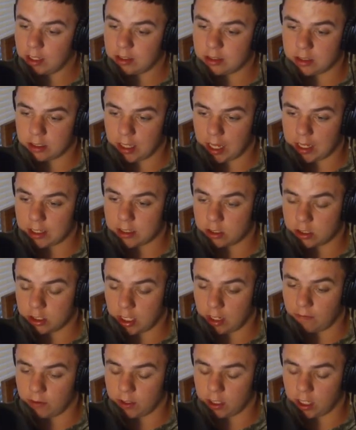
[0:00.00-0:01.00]
no, that's, that's
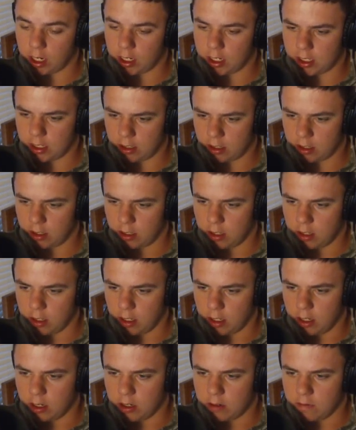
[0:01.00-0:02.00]
definitely not it.
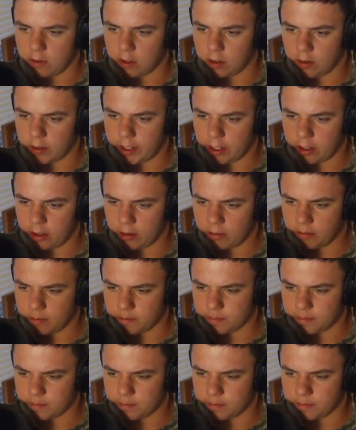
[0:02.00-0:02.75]
If we go in here,